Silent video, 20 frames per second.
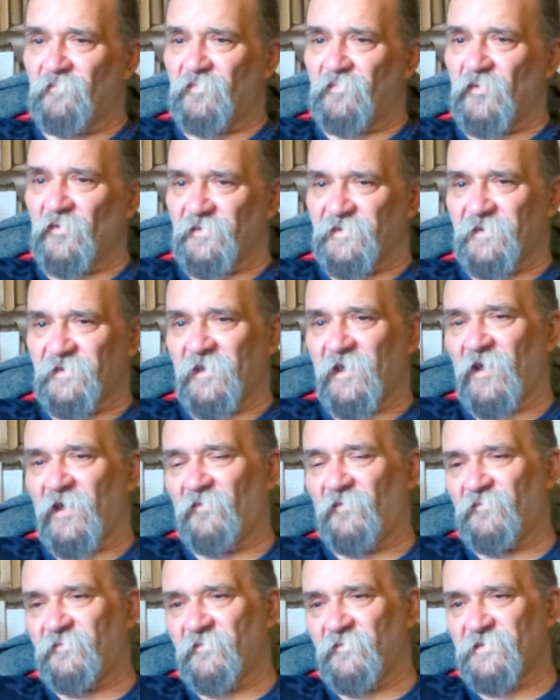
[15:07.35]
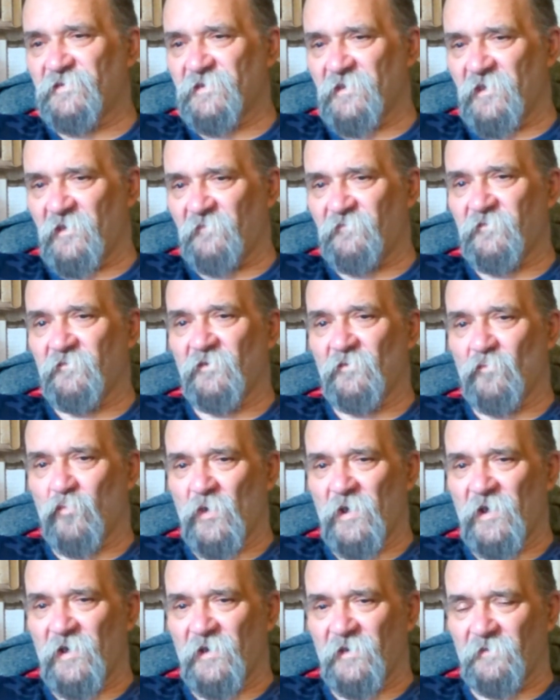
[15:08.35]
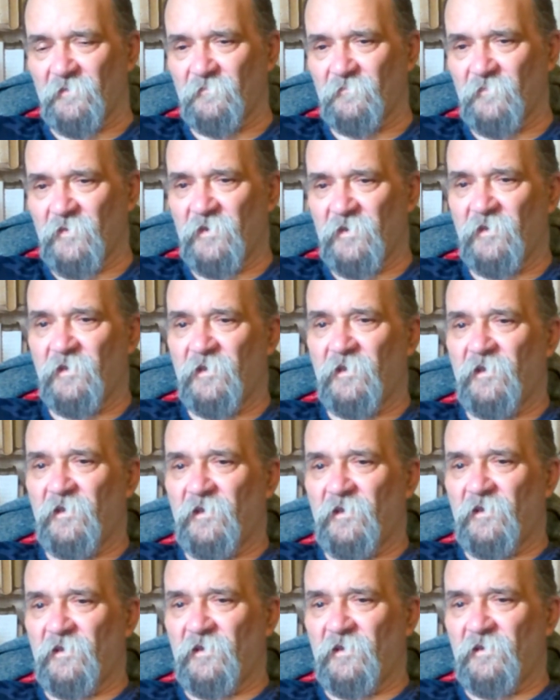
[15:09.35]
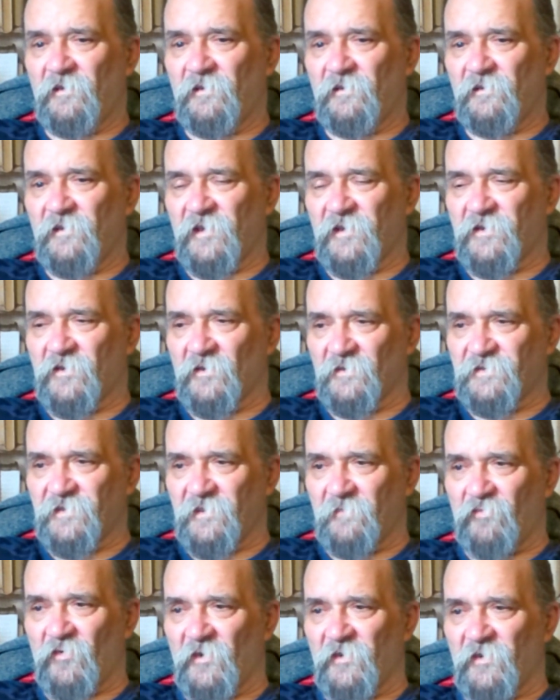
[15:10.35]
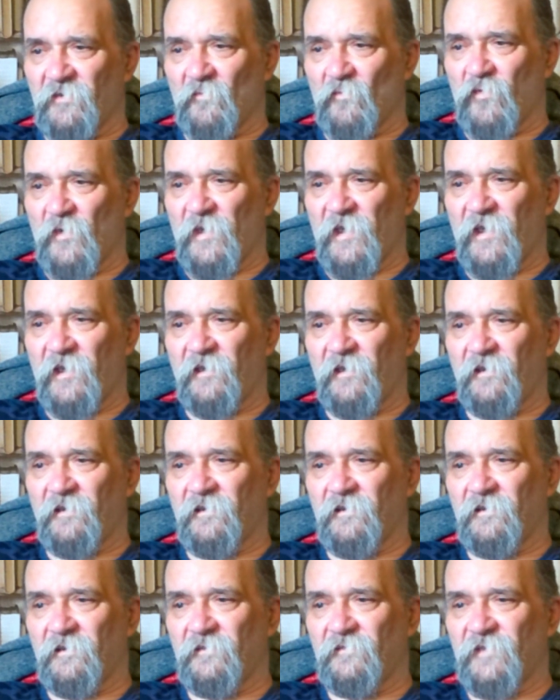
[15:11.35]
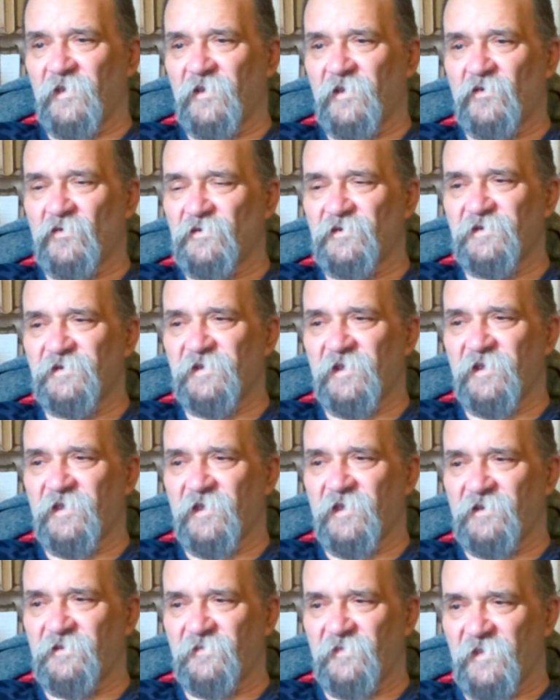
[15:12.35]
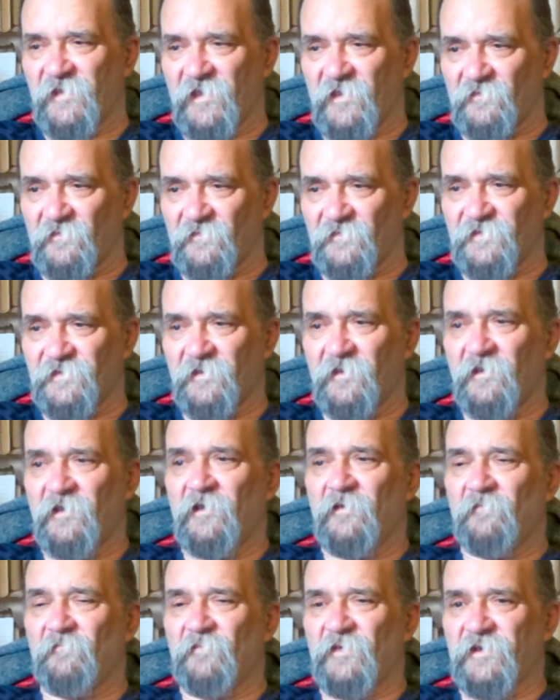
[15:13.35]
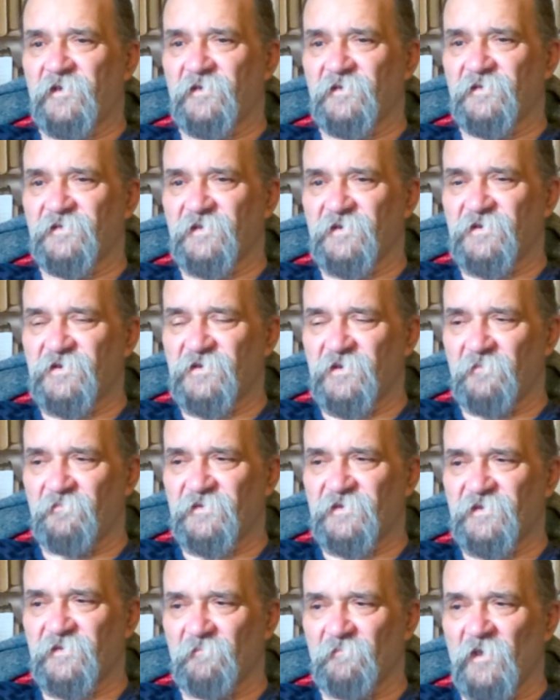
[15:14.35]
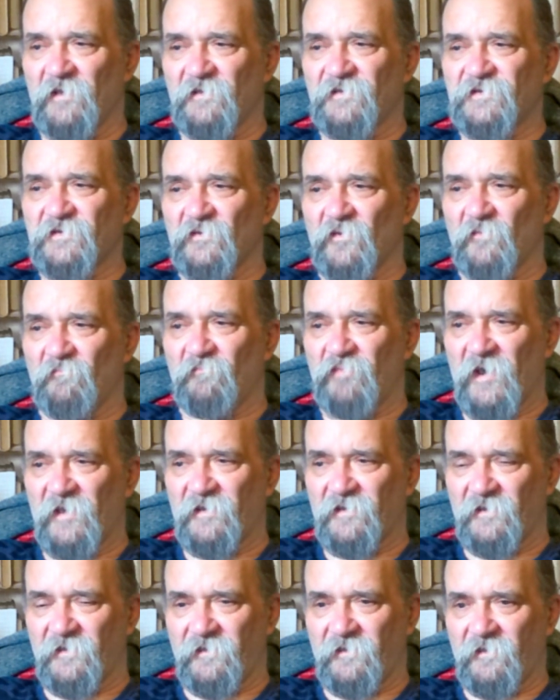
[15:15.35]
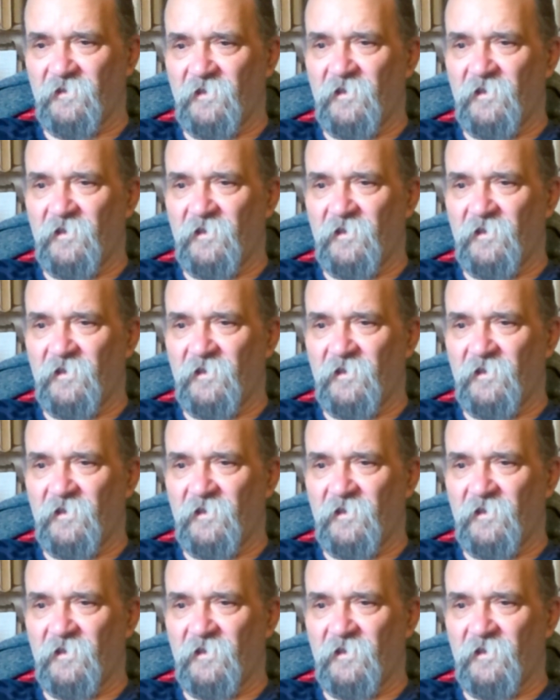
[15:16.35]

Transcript: But after a while, it got to the point where they couldn't take anything else because the ship smelled so badly,